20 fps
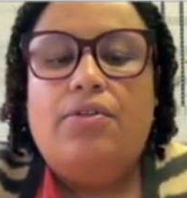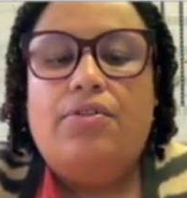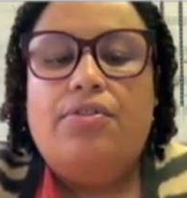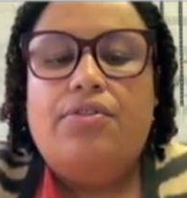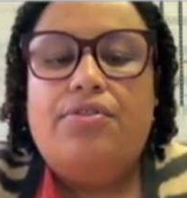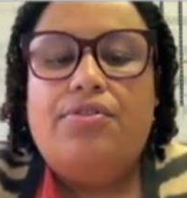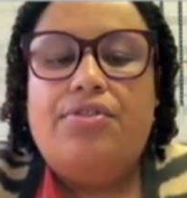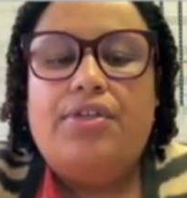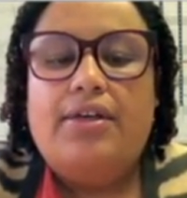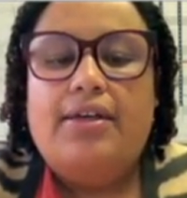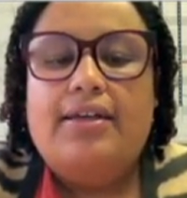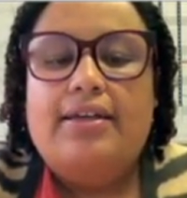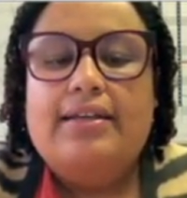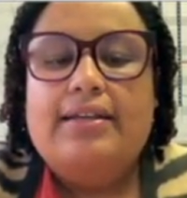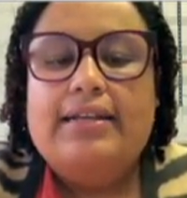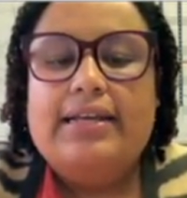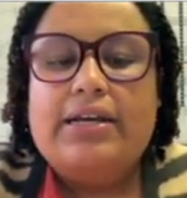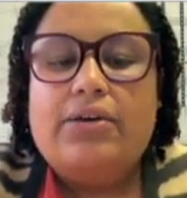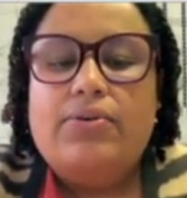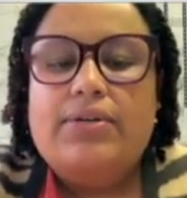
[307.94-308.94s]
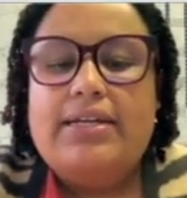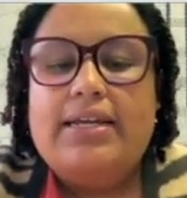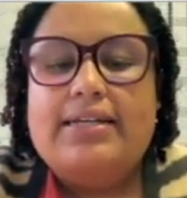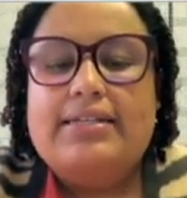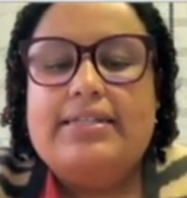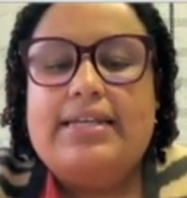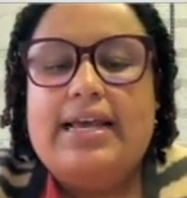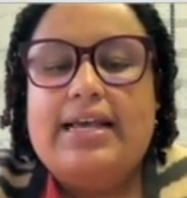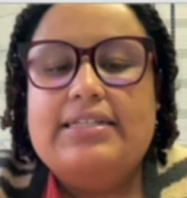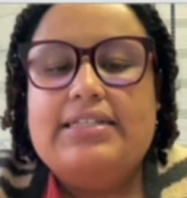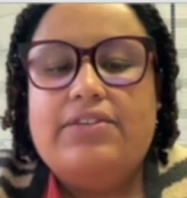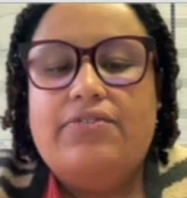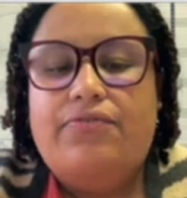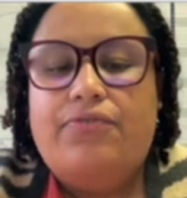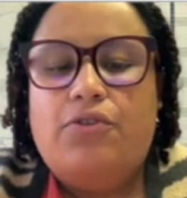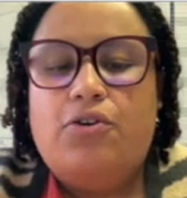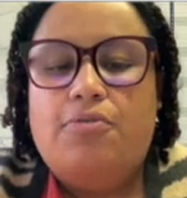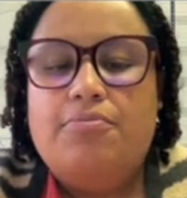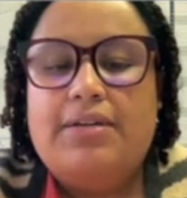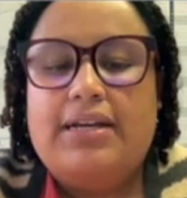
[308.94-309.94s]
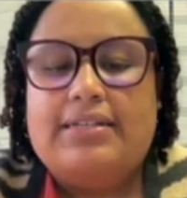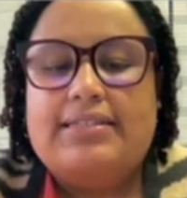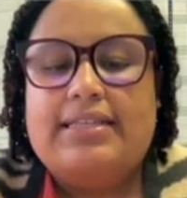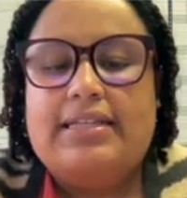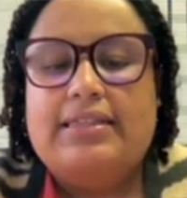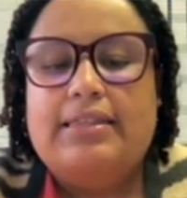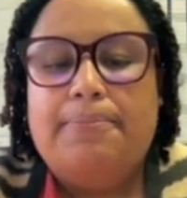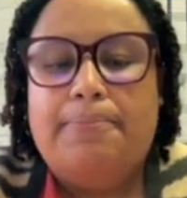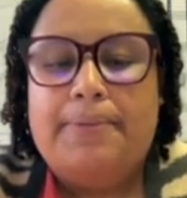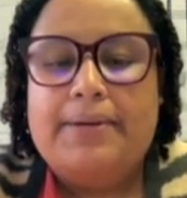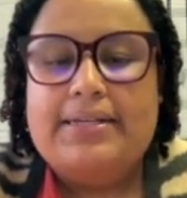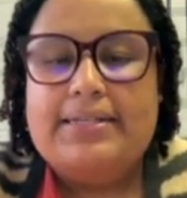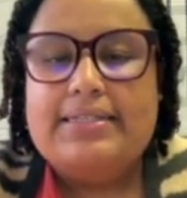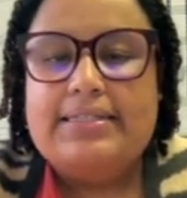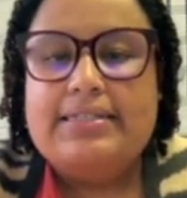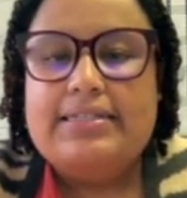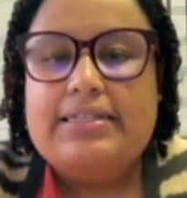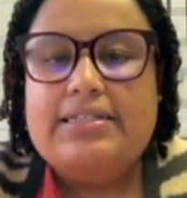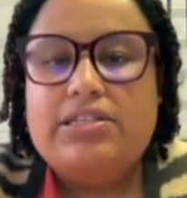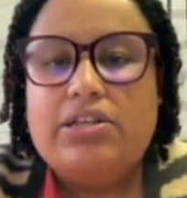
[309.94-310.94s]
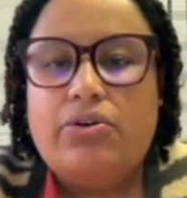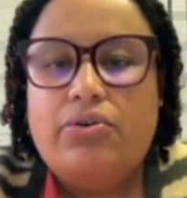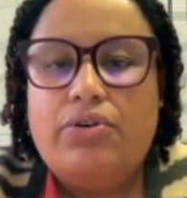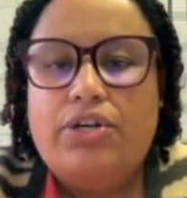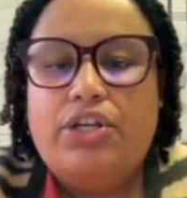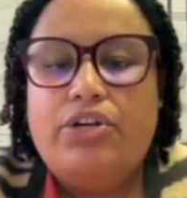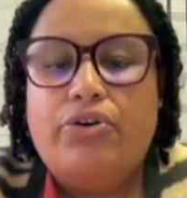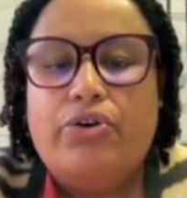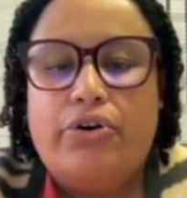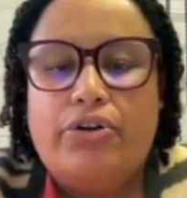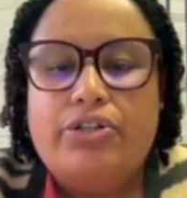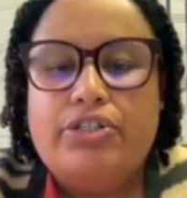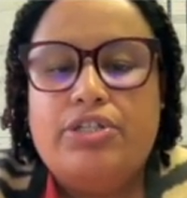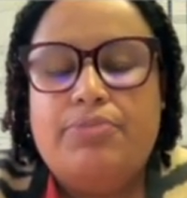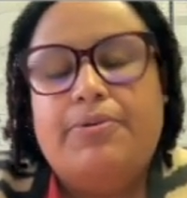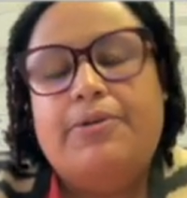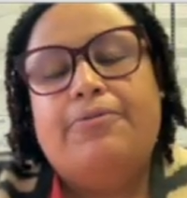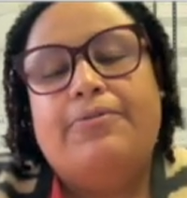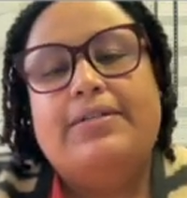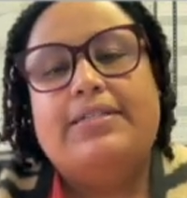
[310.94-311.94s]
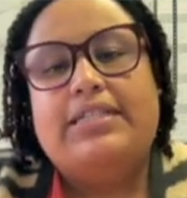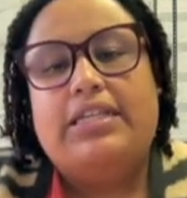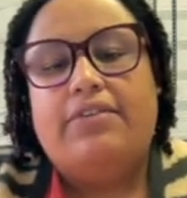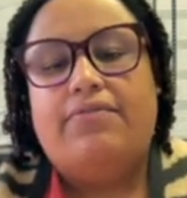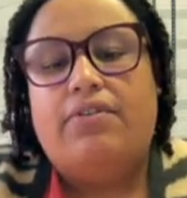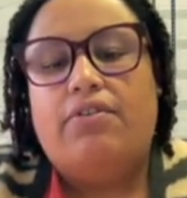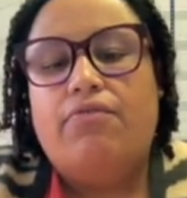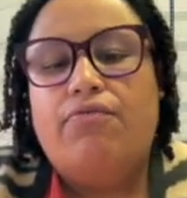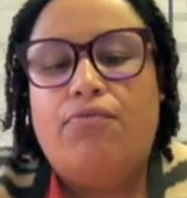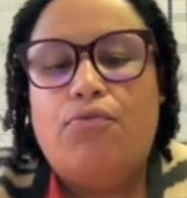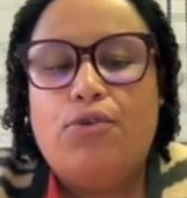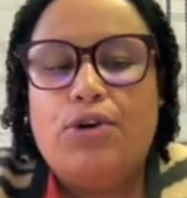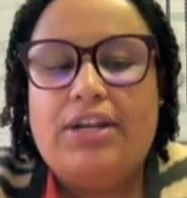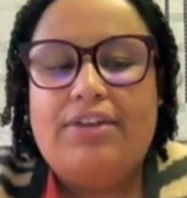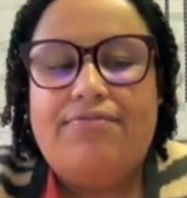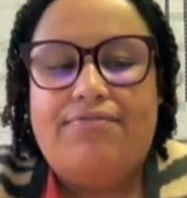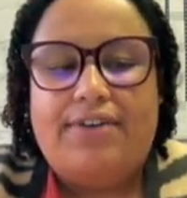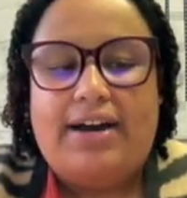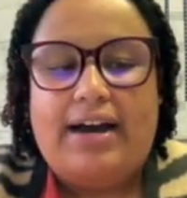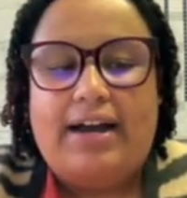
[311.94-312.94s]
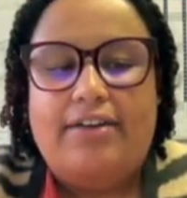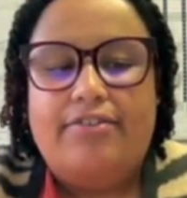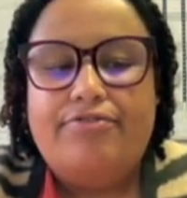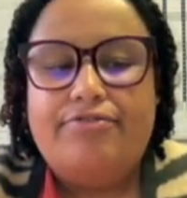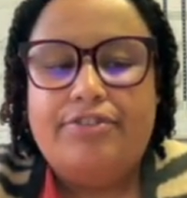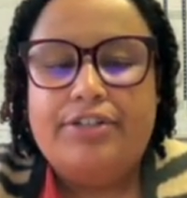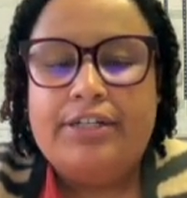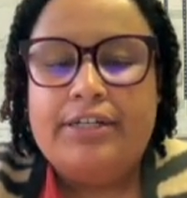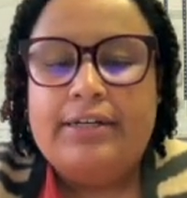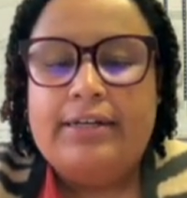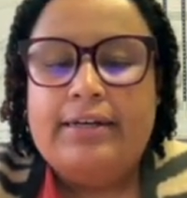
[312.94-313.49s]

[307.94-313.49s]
the liquidate has informed us that the business is only going to be receiving 45